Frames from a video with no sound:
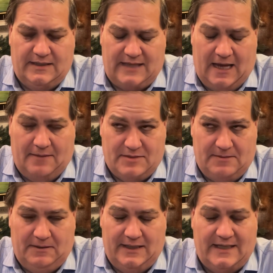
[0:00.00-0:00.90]

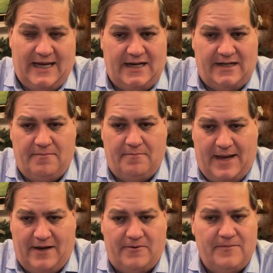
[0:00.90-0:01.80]
KMT lead candidate
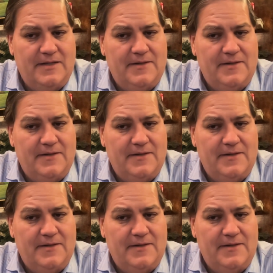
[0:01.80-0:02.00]
mayor.